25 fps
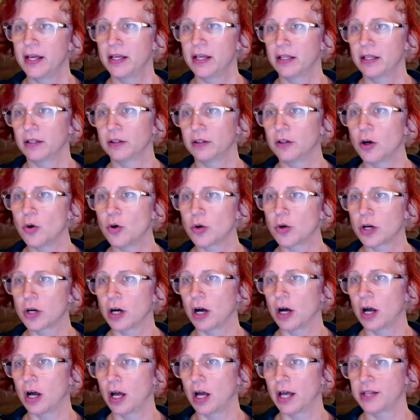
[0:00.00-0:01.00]
low
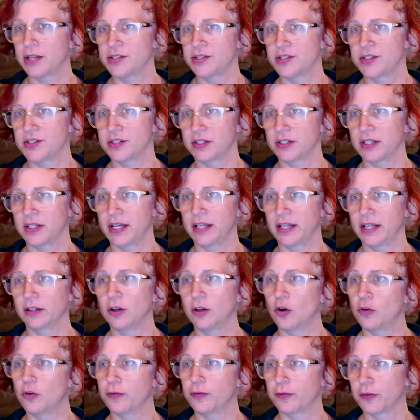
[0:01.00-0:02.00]
cost,
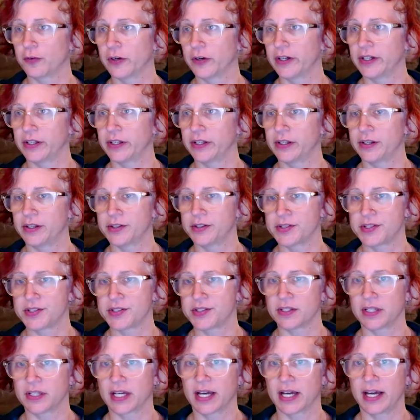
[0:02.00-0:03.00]
low frills,
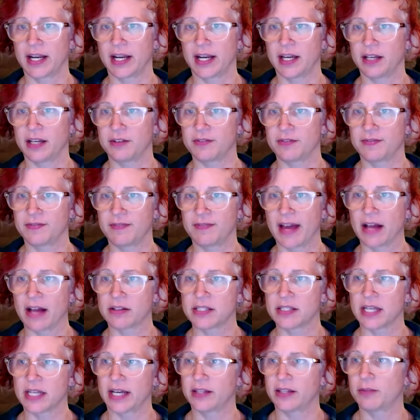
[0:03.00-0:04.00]
kind of
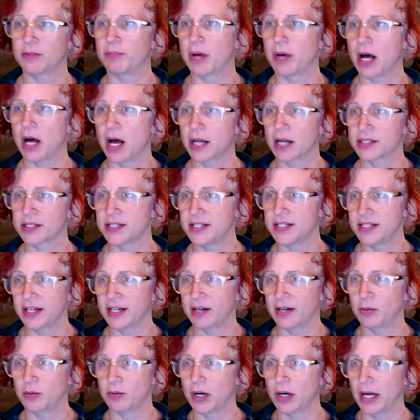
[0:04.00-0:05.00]
outside the box
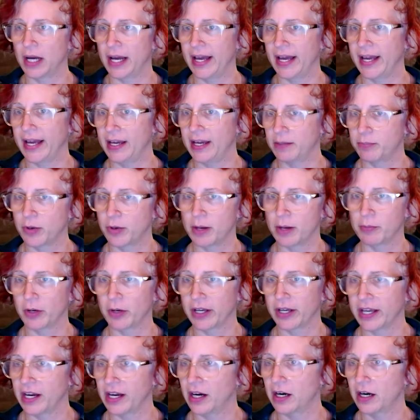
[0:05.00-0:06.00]
DIY primary
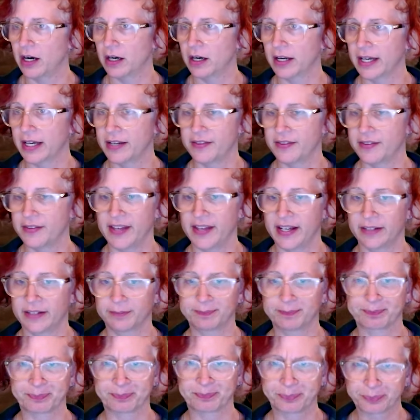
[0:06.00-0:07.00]
care kind of thing.
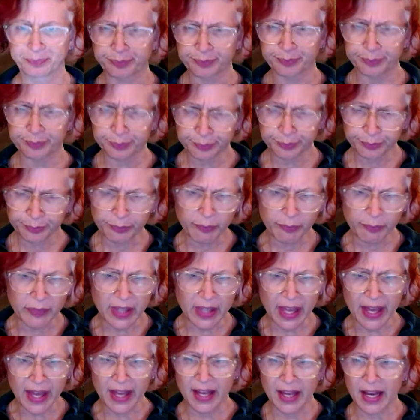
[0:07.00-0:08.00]

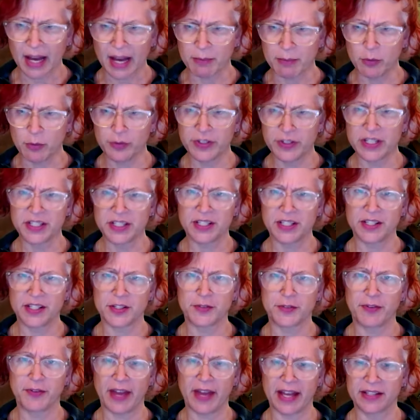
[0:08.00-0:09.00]
I moved into
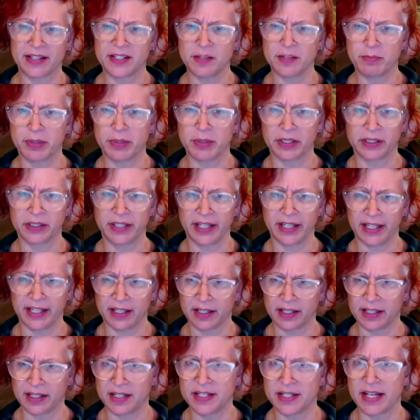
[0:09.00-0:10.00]
this fancy
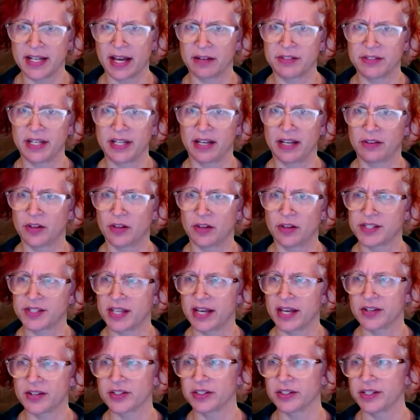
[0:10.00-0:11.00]
building in downtown Los
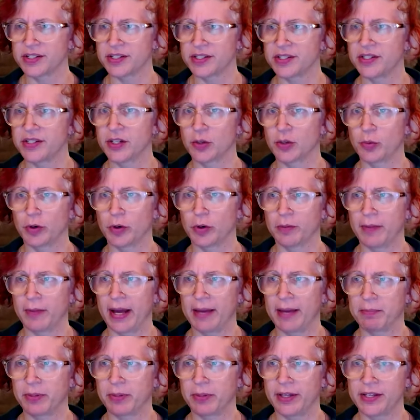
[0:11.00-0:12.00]
Angeles near where
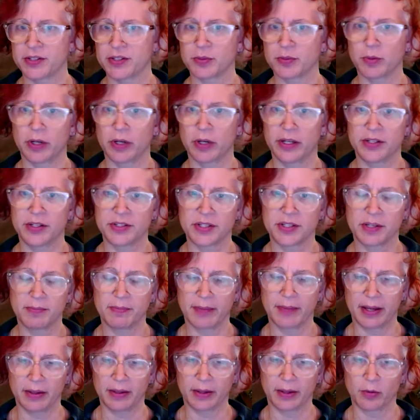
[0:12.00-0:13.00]
my place was,
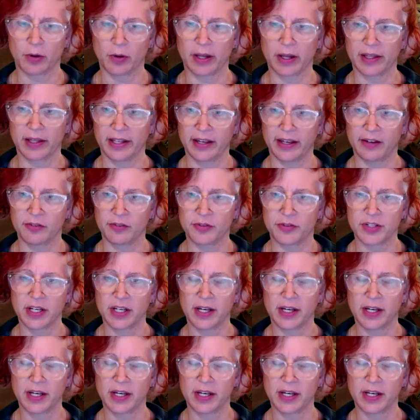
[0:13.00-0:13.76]
my like where I lived.